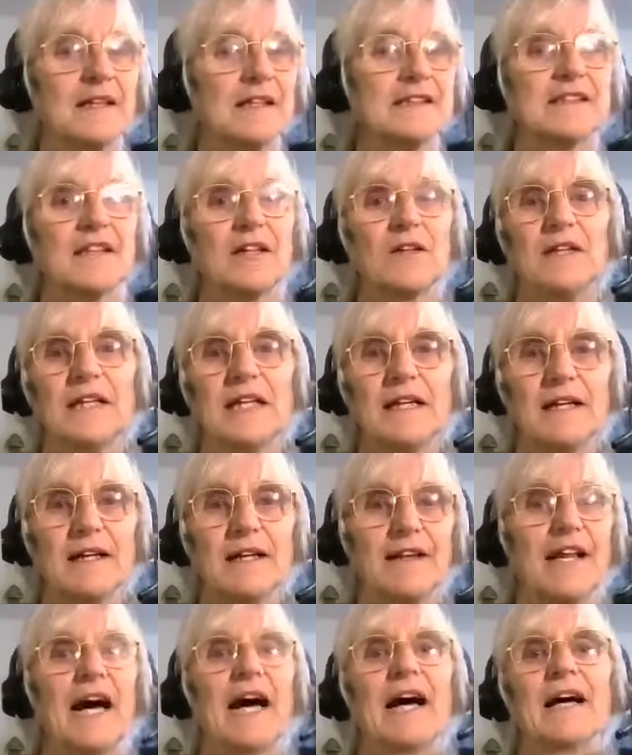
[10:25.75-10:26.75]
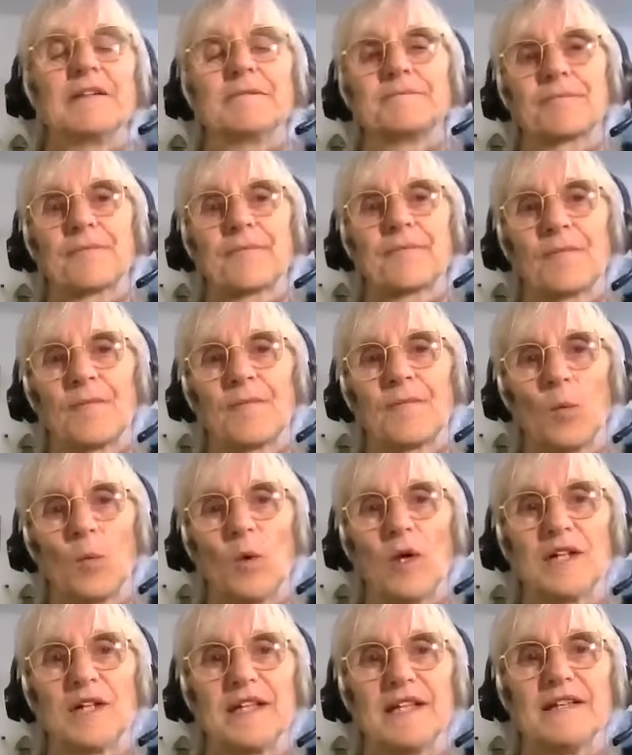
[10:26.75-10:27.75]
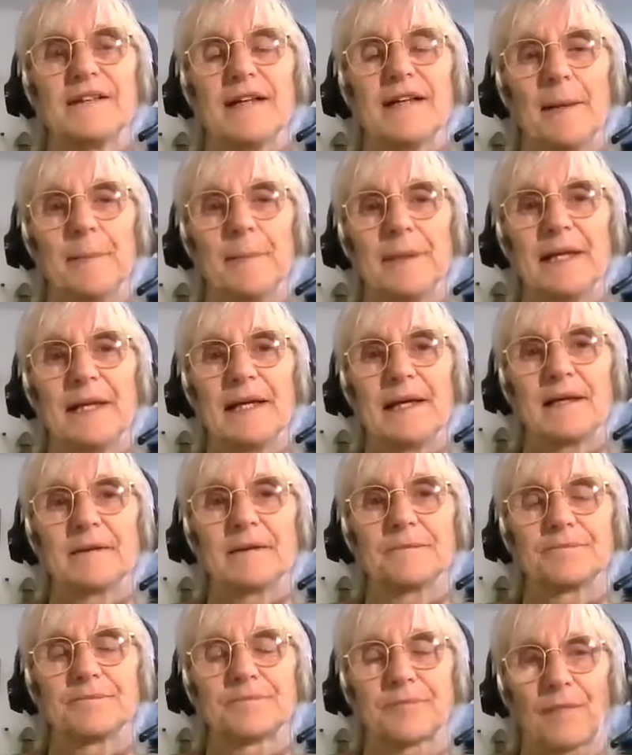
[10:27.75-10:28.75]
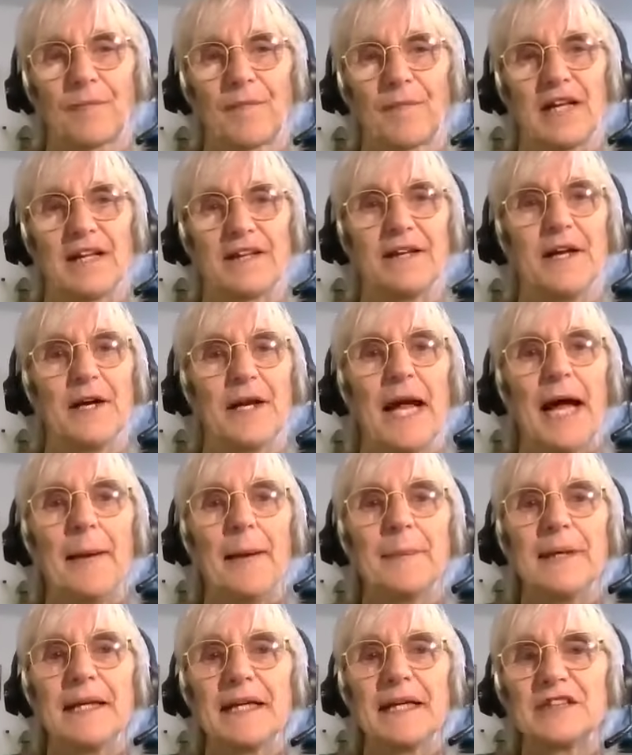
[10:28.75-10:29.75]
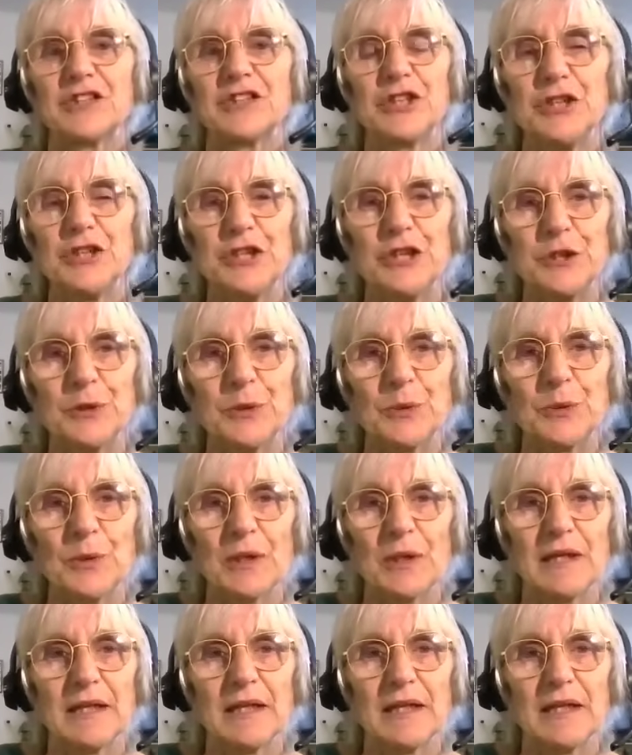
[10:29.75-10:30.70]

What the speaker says: It's only that, what is happening. It's not happening to you.